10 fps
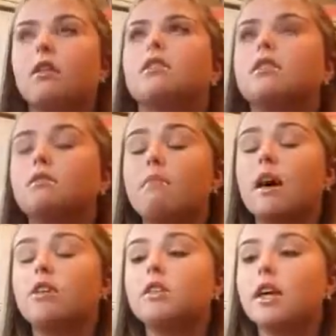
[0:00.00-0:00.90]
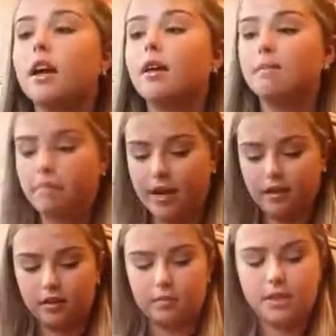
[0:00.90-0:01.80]
it smells like
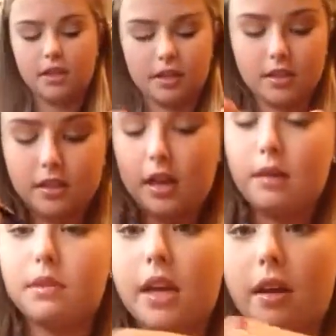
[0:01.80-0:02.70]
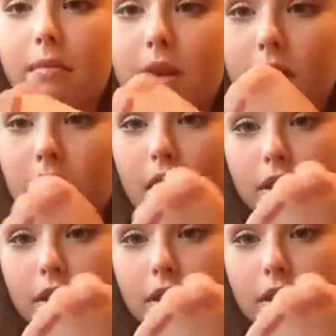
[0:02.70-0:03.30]
MAC lipsticks times like a million.